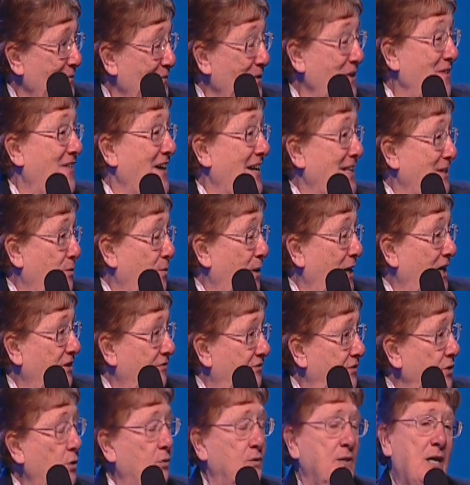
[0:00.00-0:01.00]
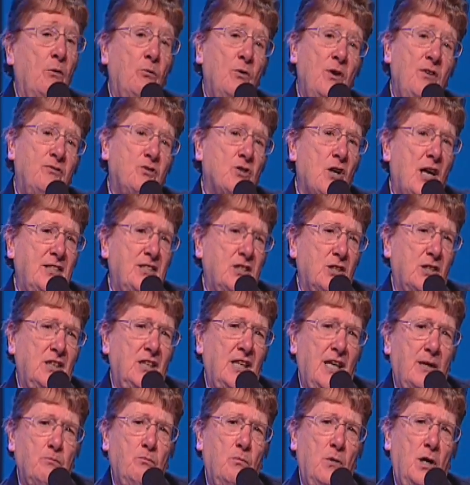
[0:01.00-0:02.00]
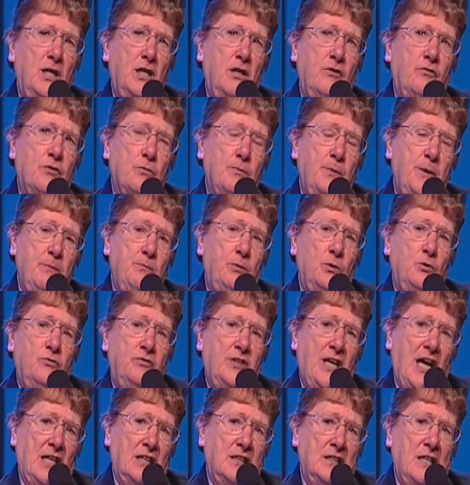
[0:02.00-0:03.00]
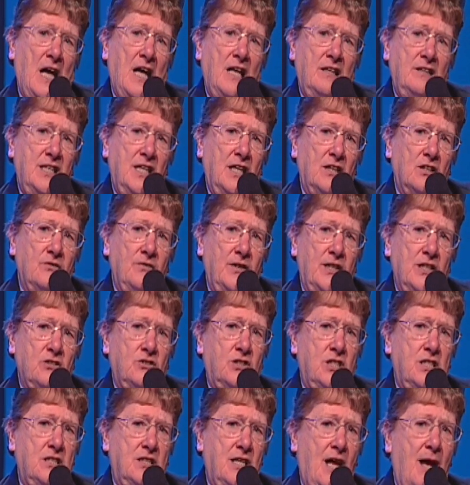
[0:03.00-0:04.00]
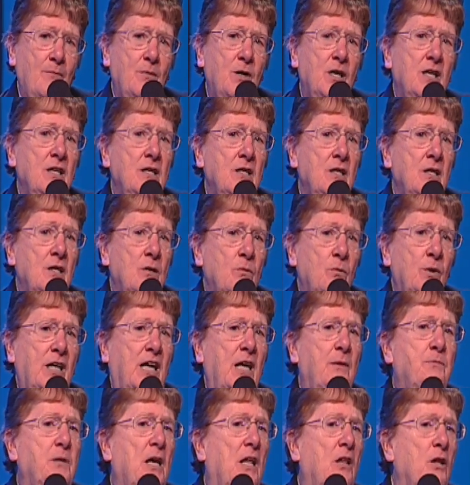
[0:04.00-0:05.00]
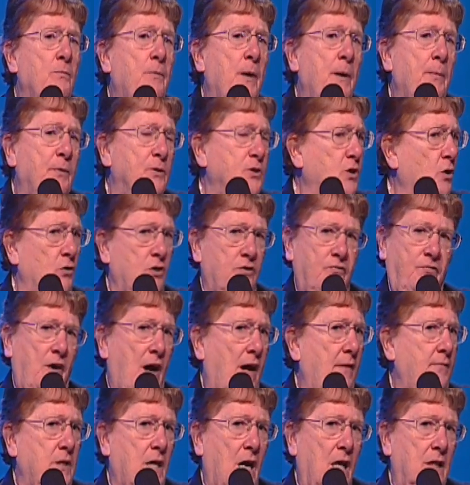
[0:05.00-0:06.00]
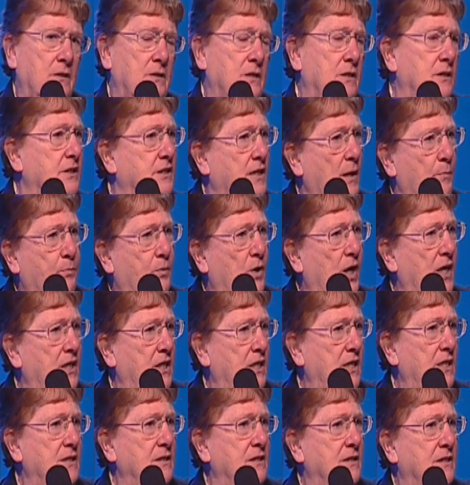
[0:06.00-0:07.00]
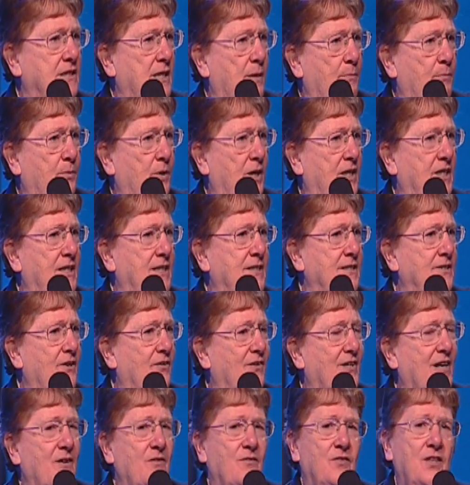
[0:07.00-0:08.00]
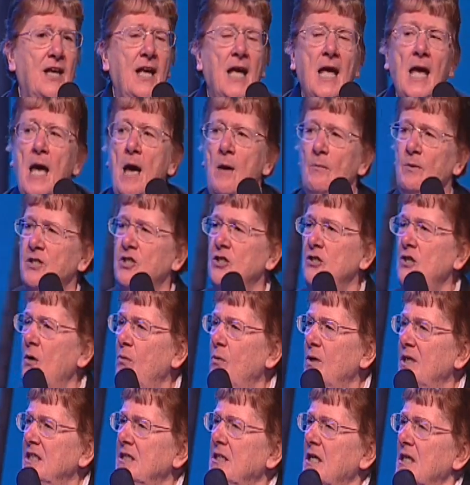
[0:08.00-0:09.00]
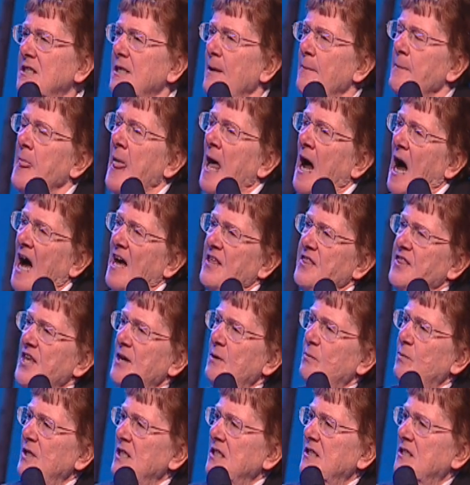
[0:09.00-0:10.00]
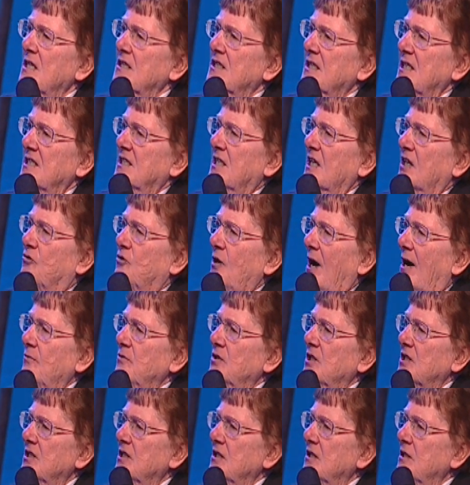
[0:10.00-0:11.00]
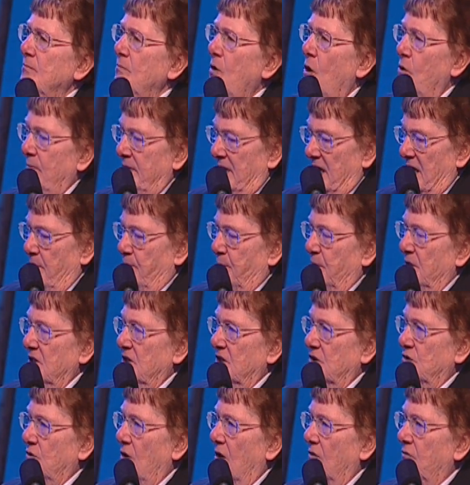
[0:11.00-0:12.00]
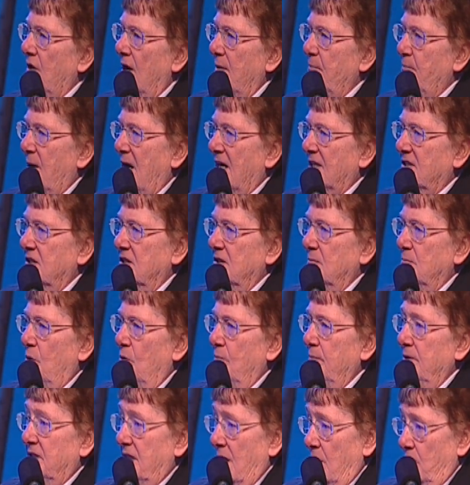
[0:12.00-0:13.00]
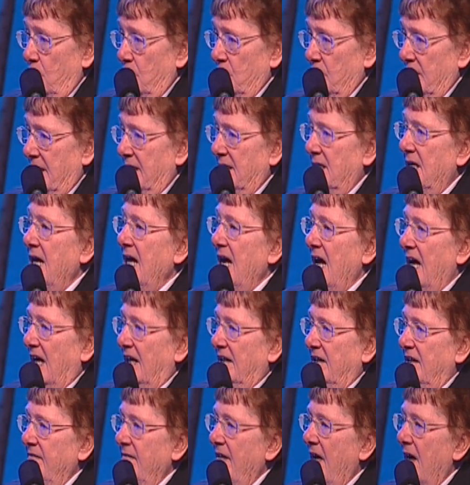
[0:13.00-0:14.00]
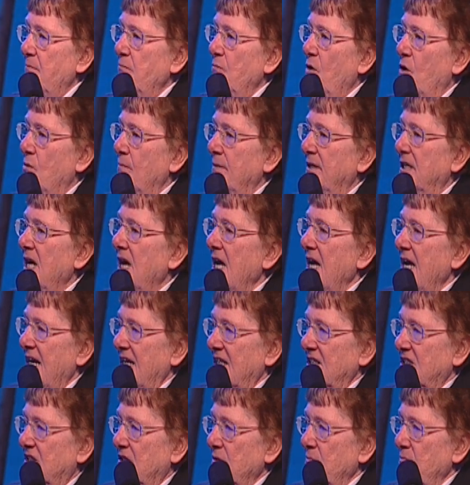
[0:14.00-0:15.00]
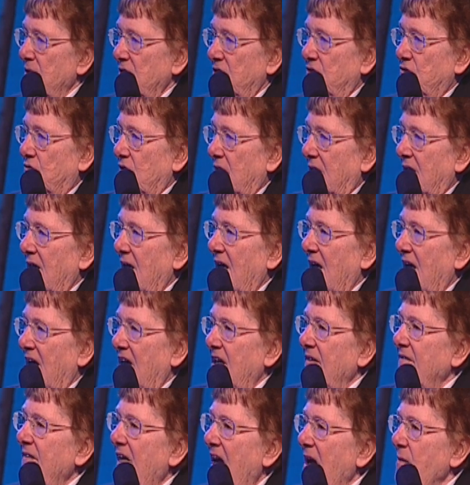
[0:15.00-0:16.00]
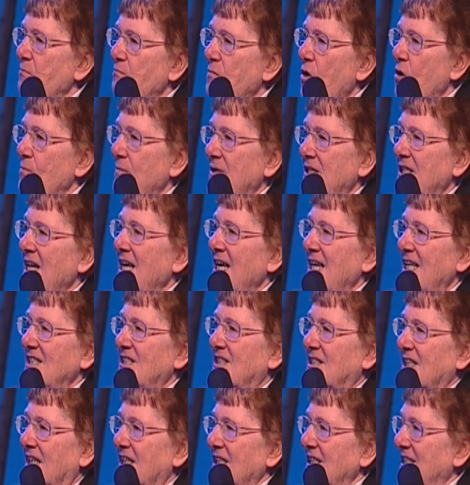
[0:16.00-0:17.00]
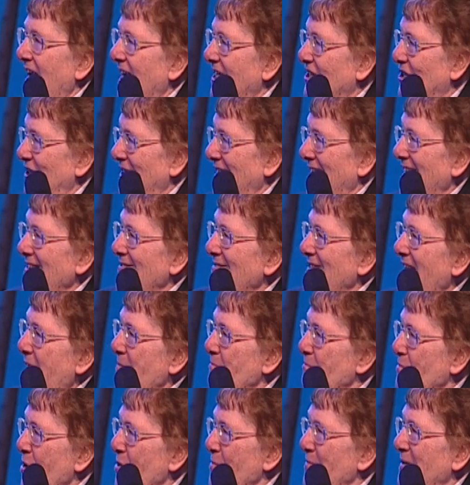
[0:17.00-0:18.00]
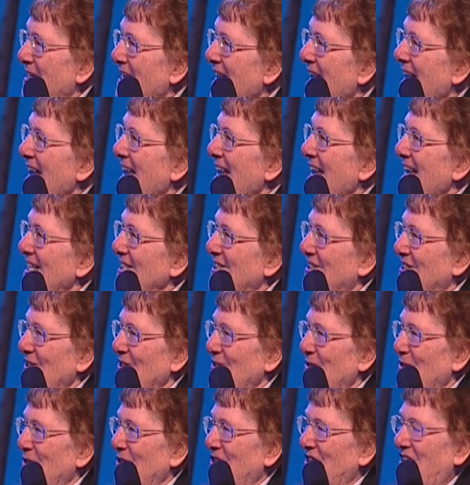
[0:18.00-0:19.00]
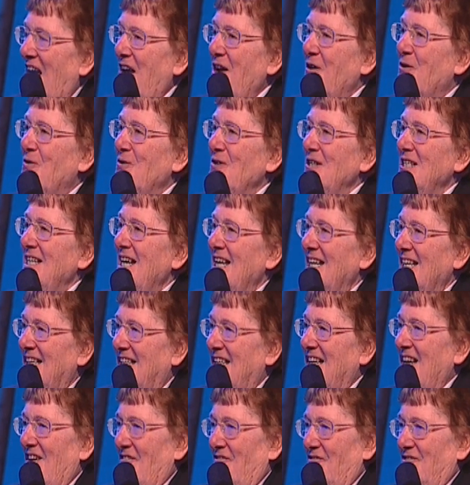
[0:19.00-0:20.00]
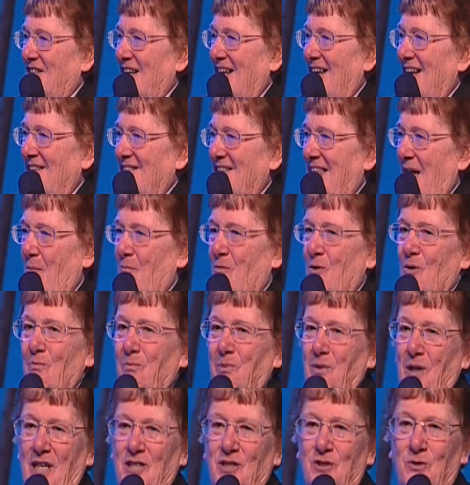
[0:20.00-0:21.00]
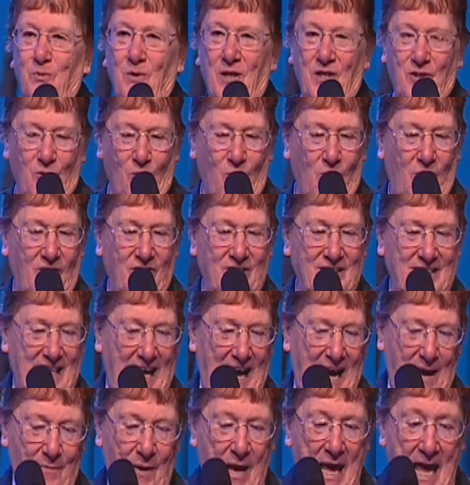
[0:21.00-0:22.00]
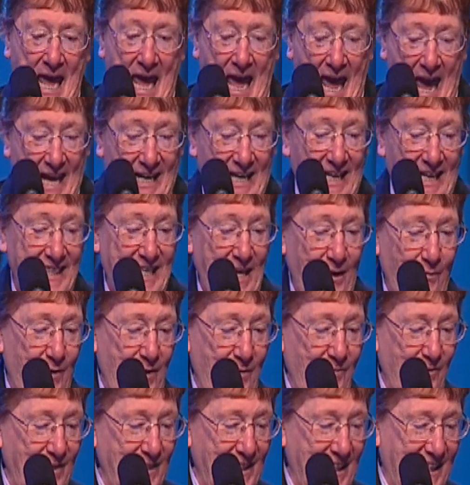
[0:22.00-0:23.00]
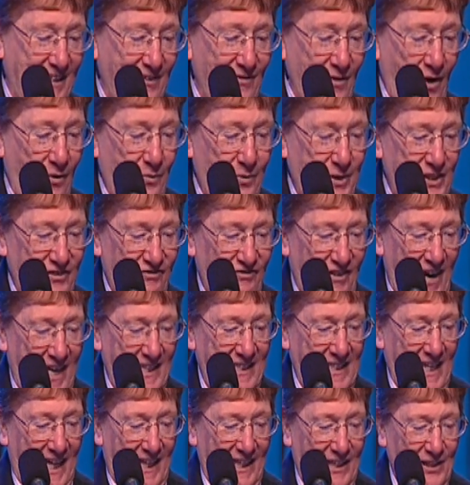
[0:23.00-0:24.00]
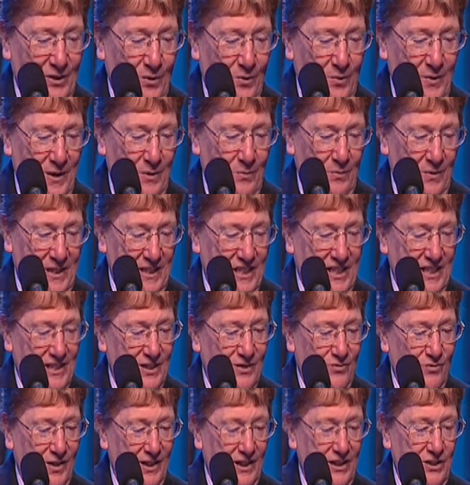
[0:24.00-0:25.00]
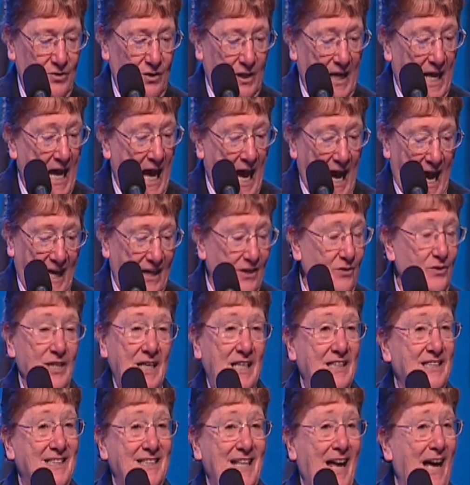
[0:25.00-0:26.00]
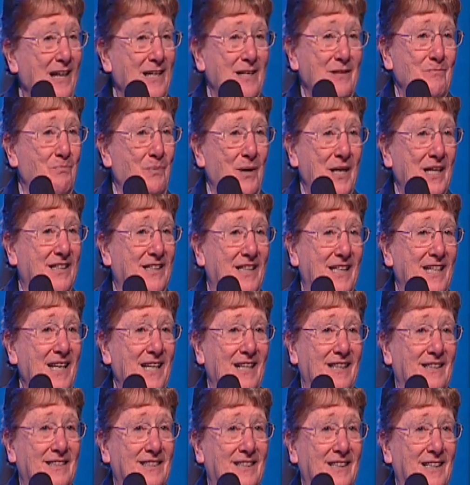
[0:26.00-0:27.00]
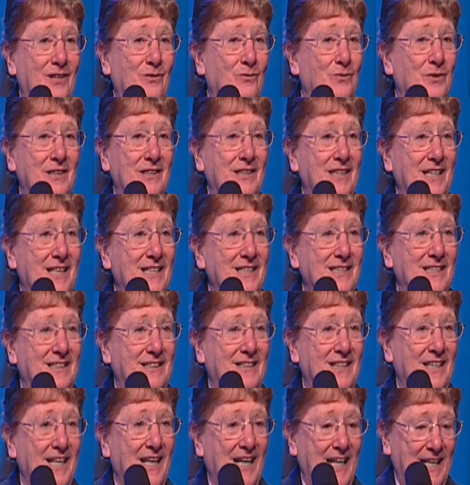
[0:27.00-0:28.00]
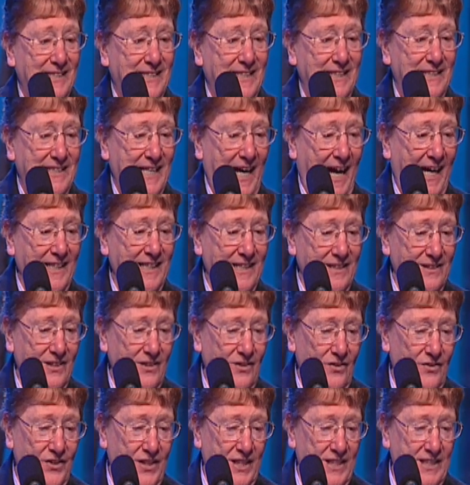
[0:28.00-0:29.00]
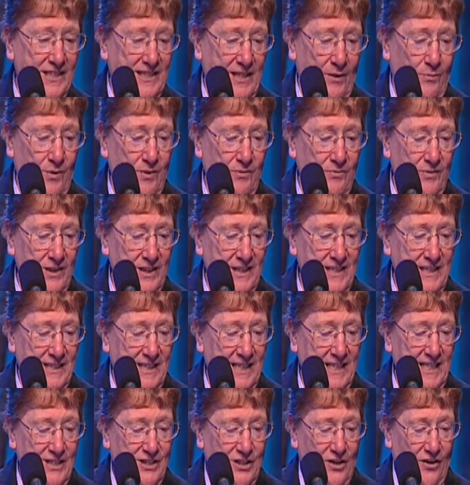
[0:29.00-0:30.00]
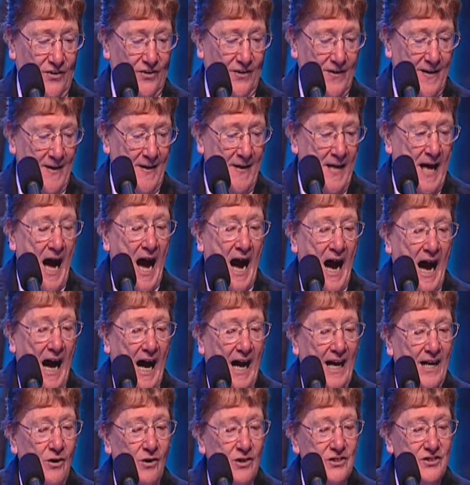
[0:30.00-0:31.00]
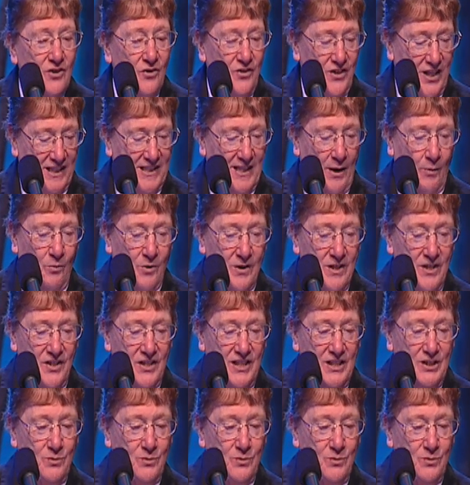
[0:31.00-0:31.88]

We've had quite a few. Now, we've tried to collect money for people who've gotten on the elevators each time. We keep telling people it's only $5, step right in, step right in, you know, kind of thing. But you know what it does? I think what it does is it grounds us in the moment. It brings us all right back to the moment that we're in. And in that moment is the mystery. In that moment is the connection. In that moment is the sacred gift that we're blessed with all the time. And I think we really can always find that. You know, we, we just really do it. I don't, it's not in big things. It really isn't. It's in tiny little things that we really see each other. I also think that one of the